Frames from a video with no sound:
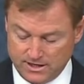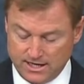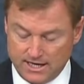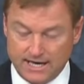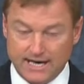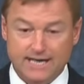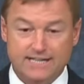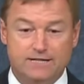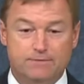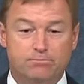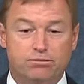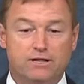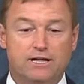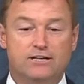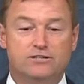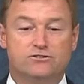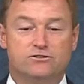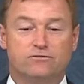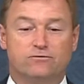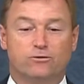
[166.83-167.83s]
I had the
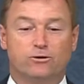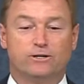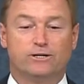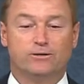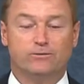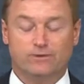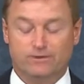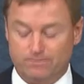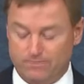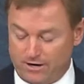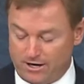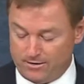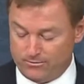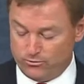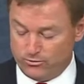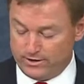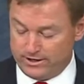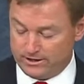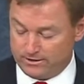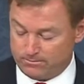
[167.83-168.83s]
pleasure of working with Bob
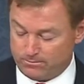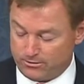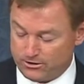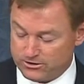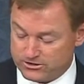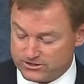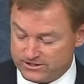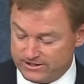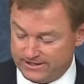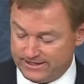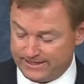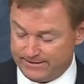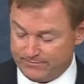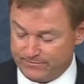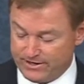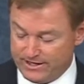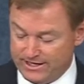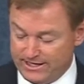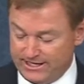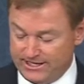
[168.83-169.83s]
Wheeler personally.
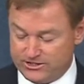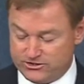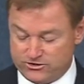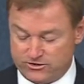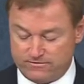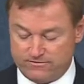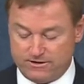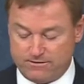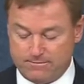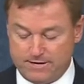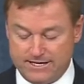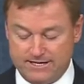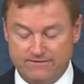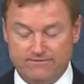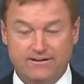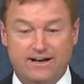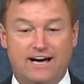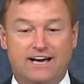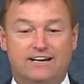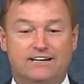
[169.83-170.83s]
He served on my
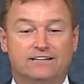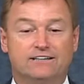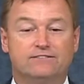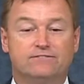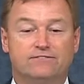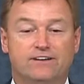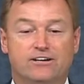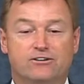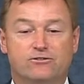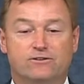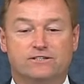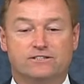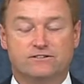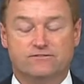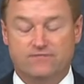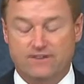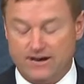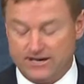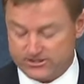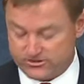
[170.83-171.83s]
Nevada Veterans
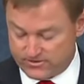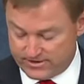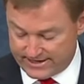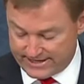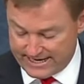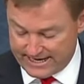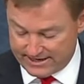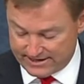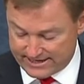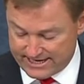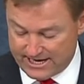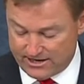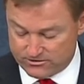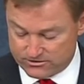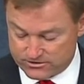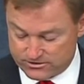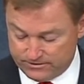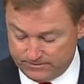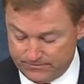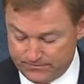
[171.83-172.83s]
Advisory
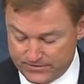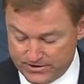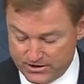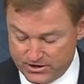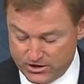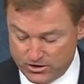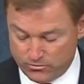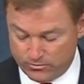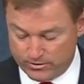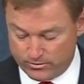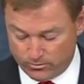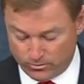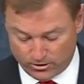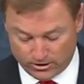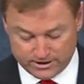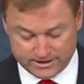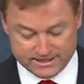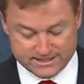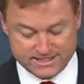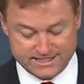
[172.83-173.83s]
Council. We
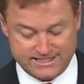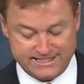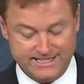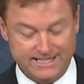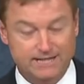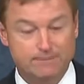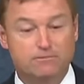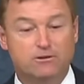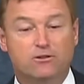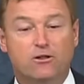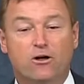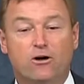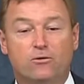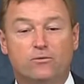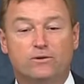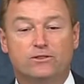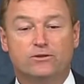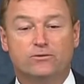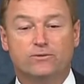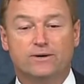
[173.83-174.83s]
worked as a team along
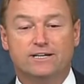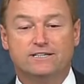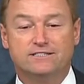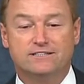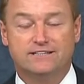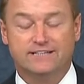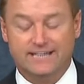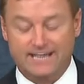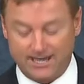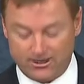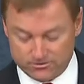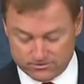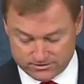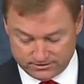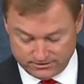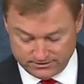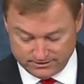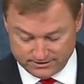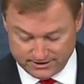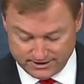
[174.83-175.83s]
with the rest of the
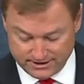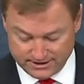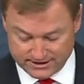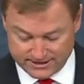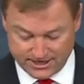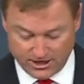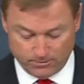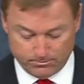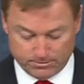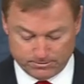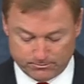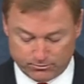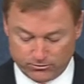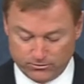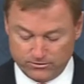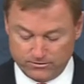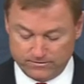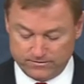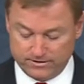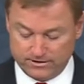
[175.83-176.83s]
council to help
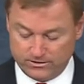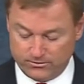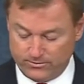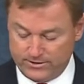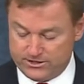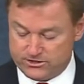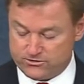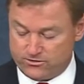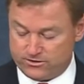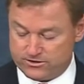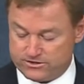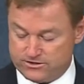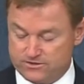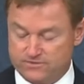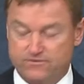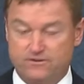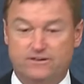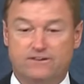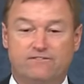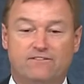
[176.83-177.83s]
improve resources
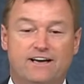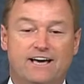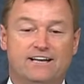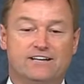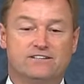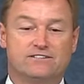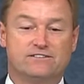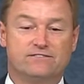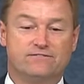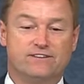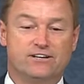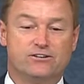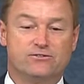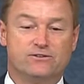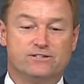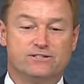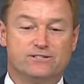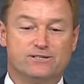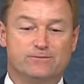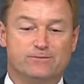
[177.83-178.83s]
for Nevada's
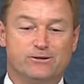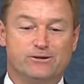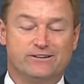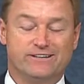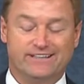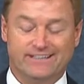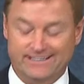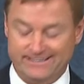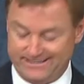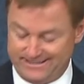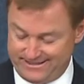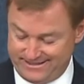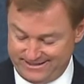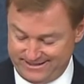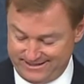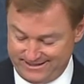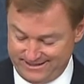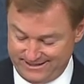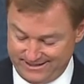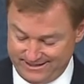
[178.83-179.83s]
veterans community.
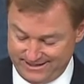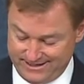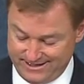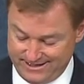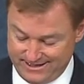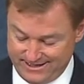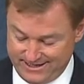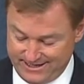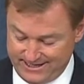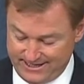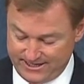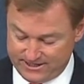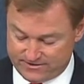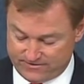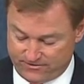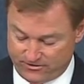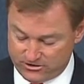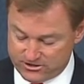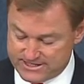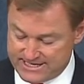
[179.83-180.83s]
His
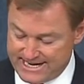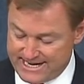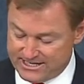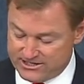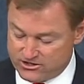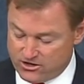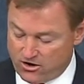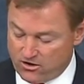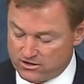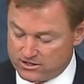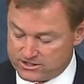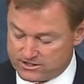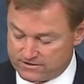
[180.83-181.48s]
firsthand knowledge